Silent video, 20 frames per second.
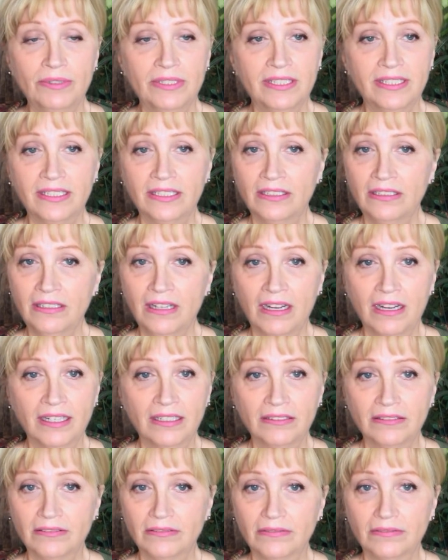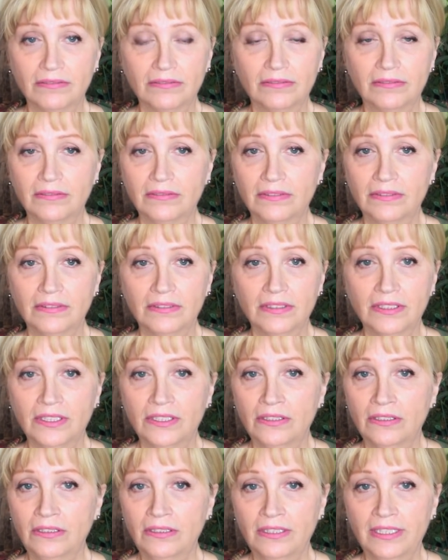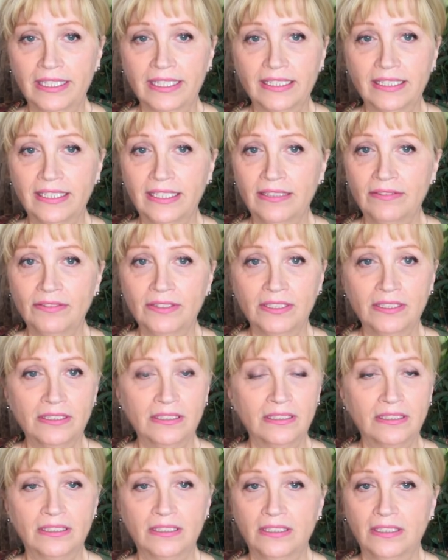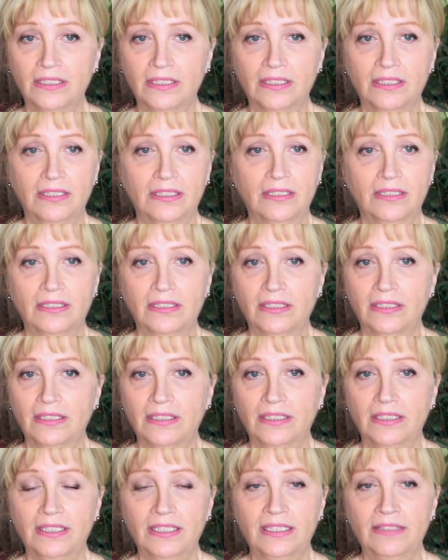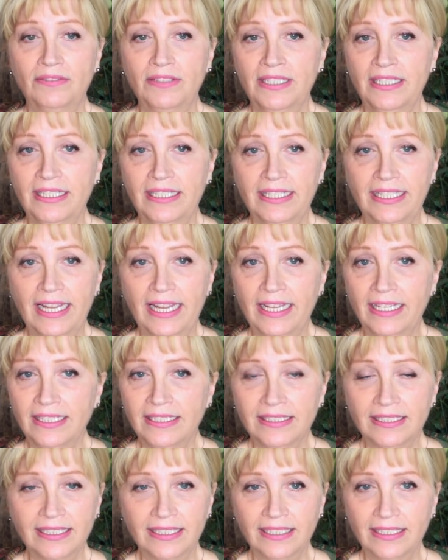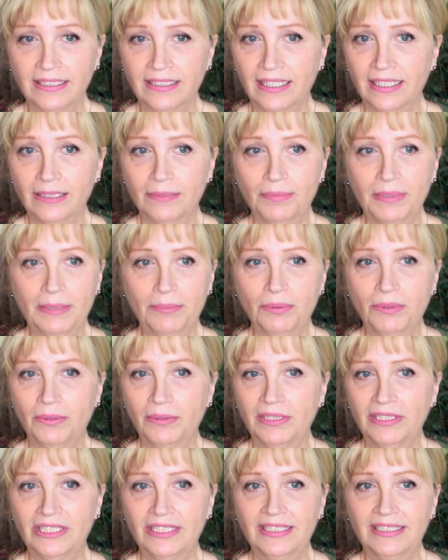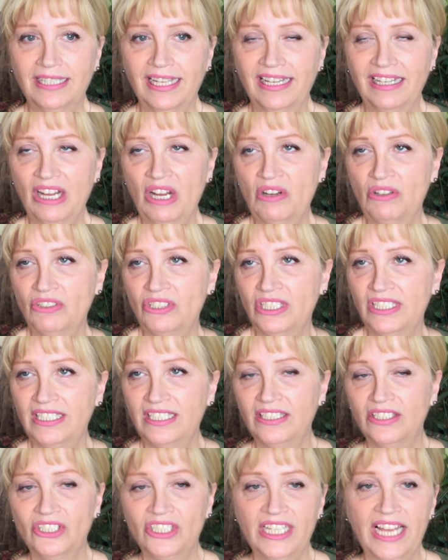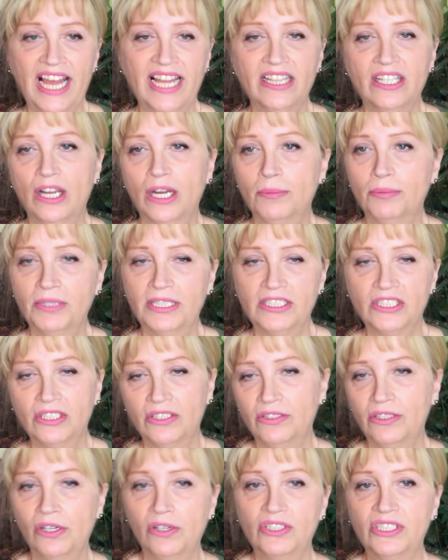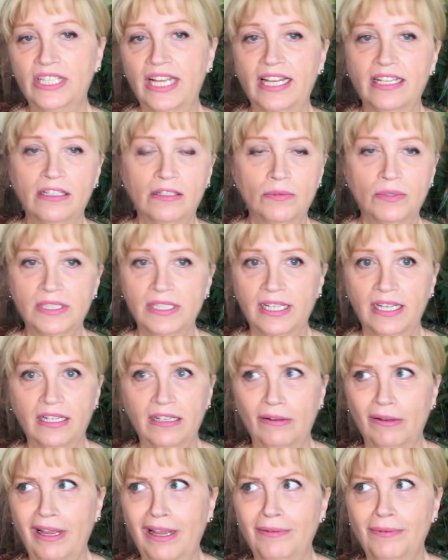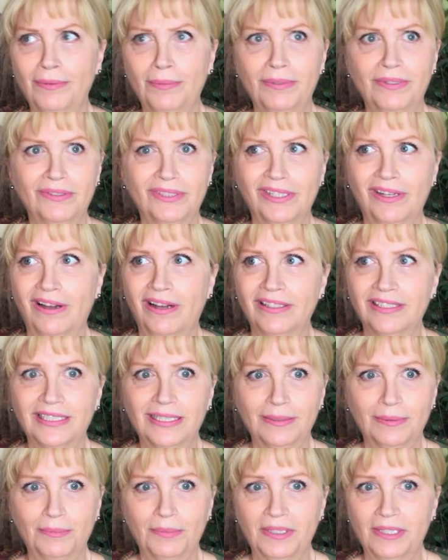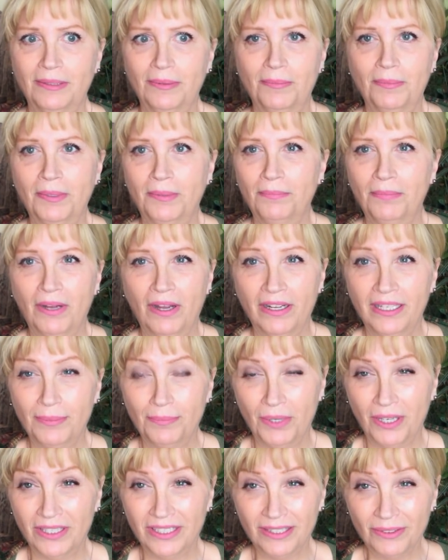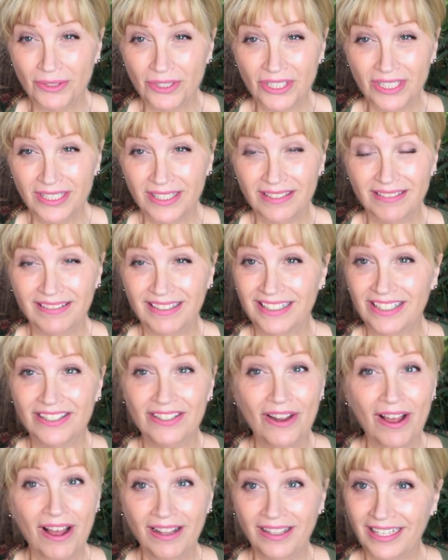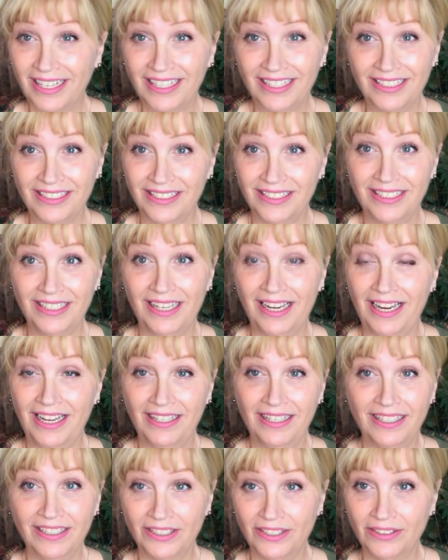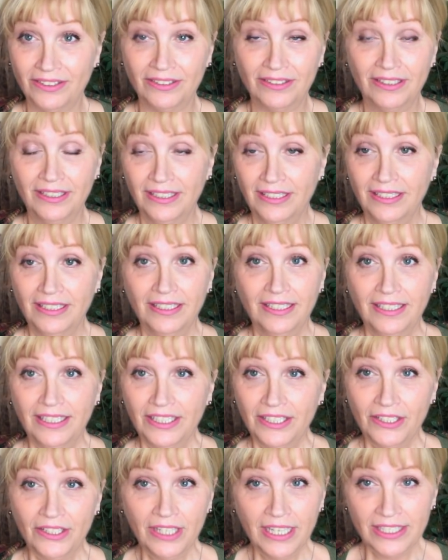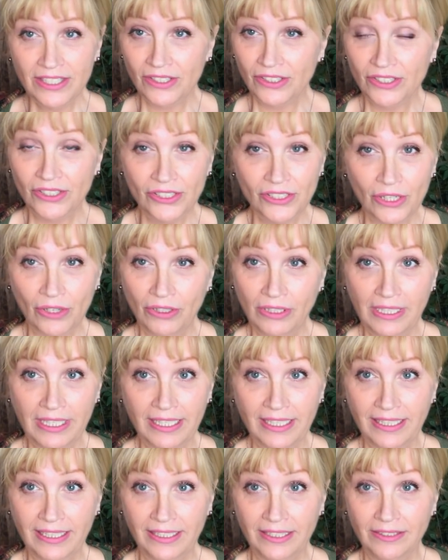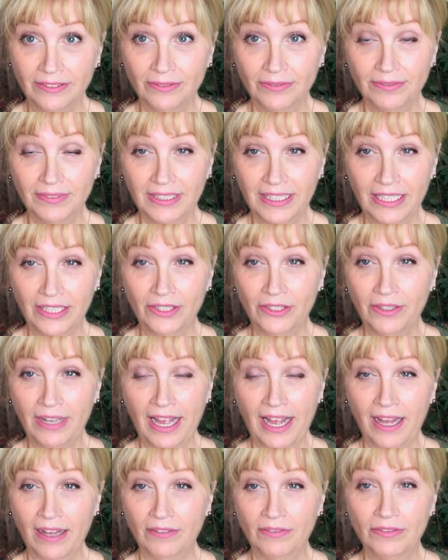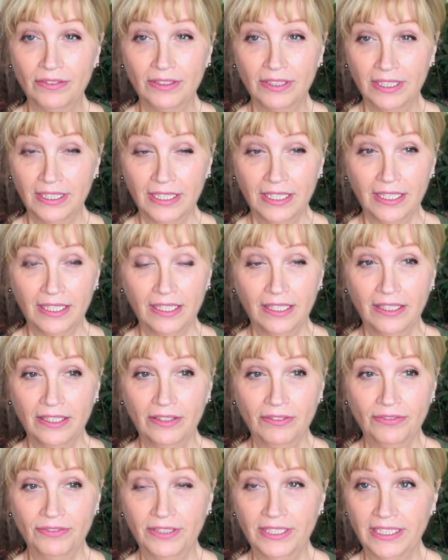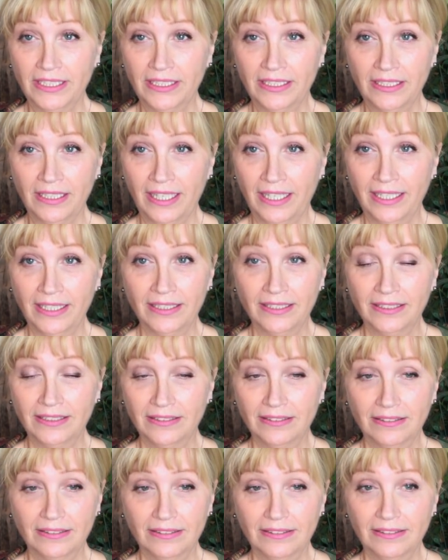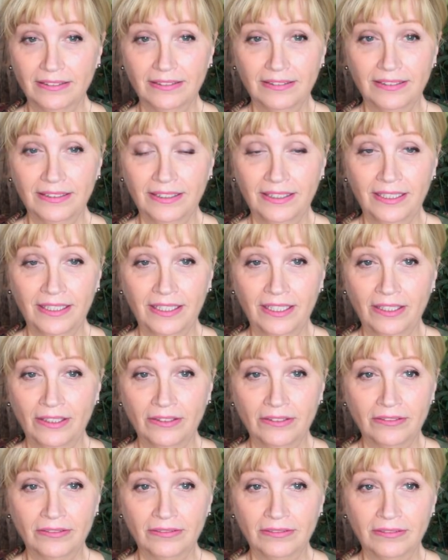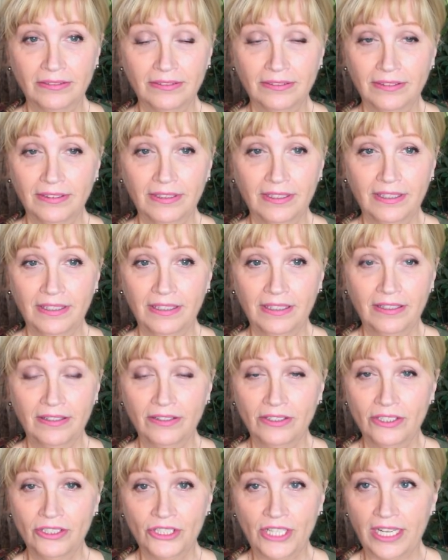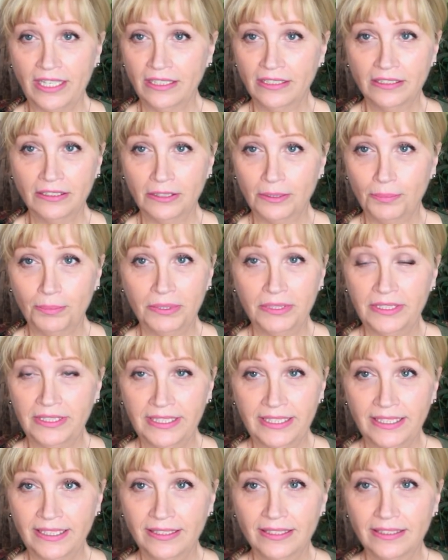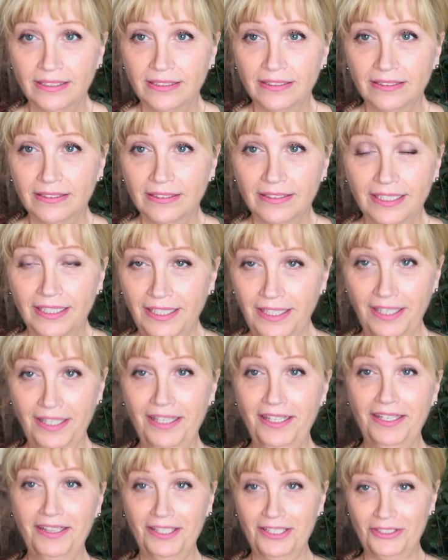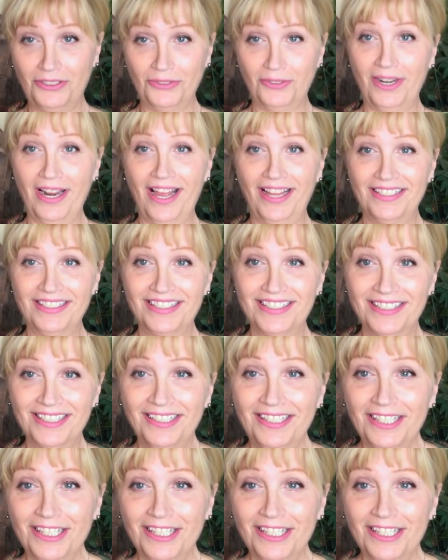still not cool. Like, even in the gay scene, like, people were just like, oh, she had the operation. Oh, no, she hadn't. It was like everybody's gossiping about body parts. It was just, it's not like it is today. Like, you guys are so lucky that you have the frickin', like, you know, the genital police in the trans